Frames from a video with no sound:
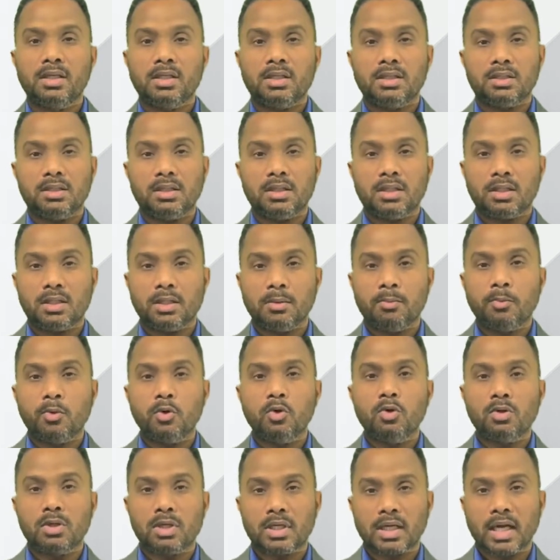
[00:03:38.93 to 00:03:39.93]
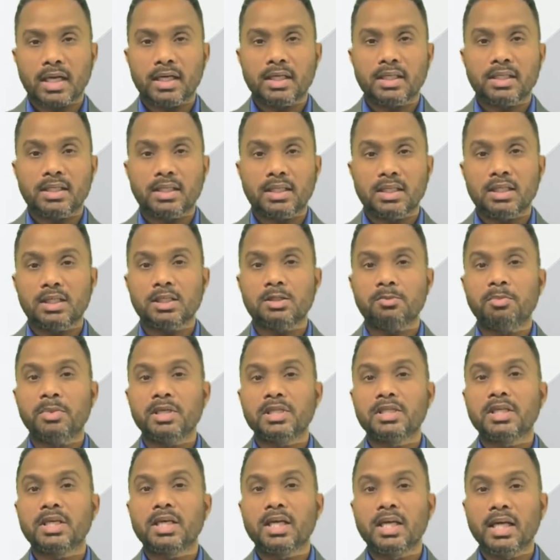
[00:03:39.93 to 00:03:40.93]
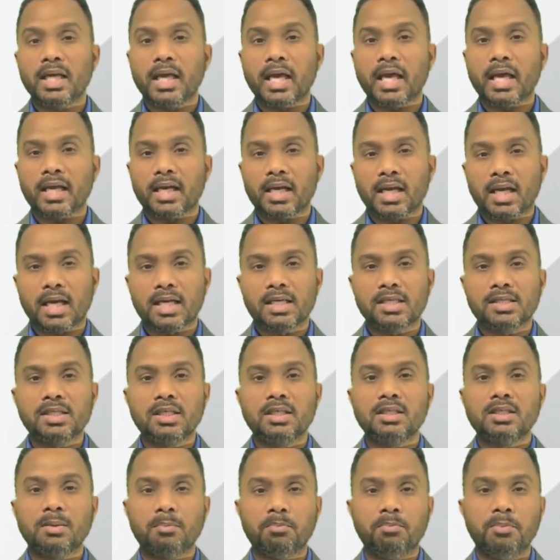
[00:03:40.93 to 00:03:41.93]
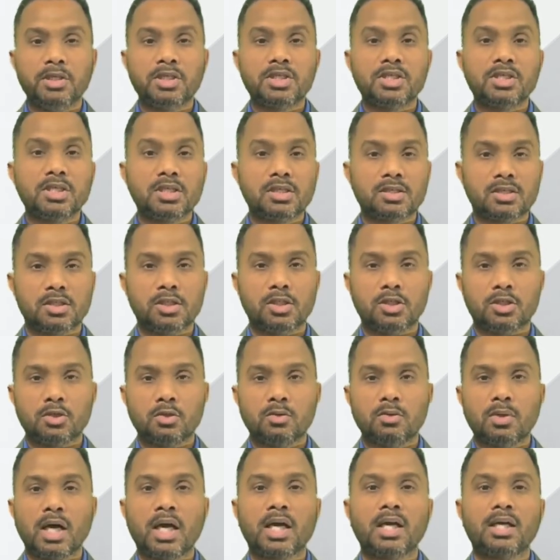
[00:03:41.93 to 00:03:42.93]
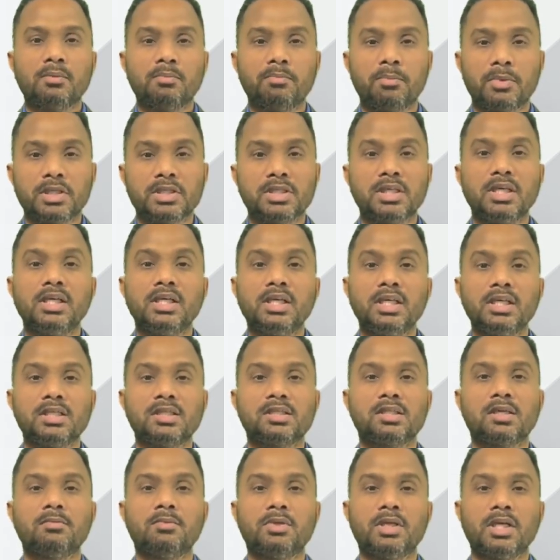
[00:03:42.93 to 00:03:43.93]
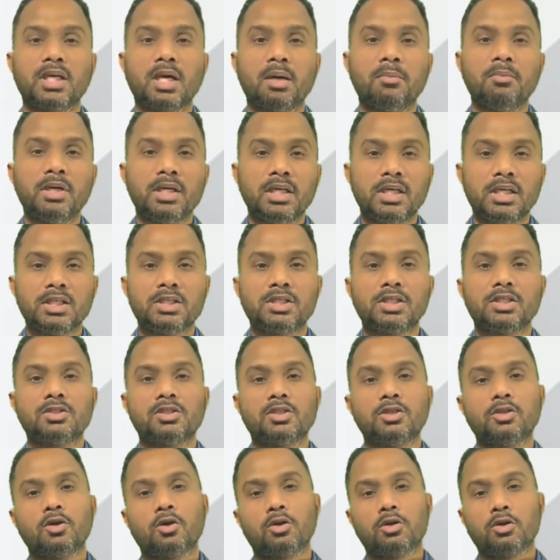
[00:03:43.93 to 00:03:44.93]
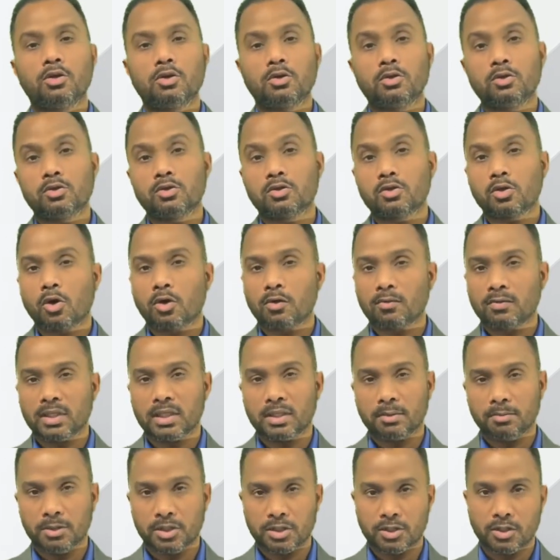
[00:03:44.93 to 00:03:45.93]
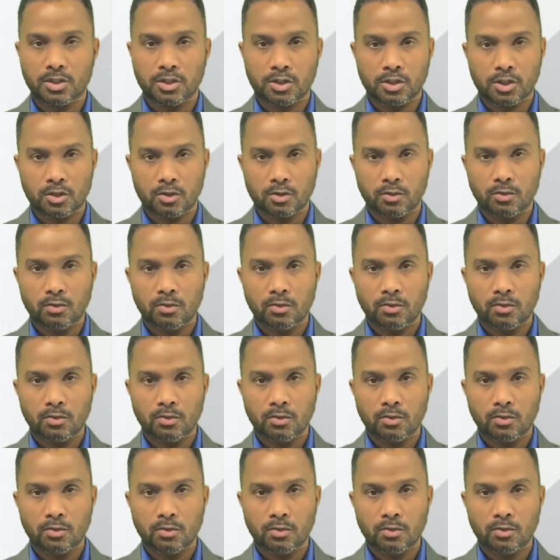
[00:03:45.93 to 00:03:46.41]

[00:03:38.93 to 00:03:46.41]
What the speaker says: the report writer is basically analyzing the business issue and presenting some recommendations in order to solve that business issue.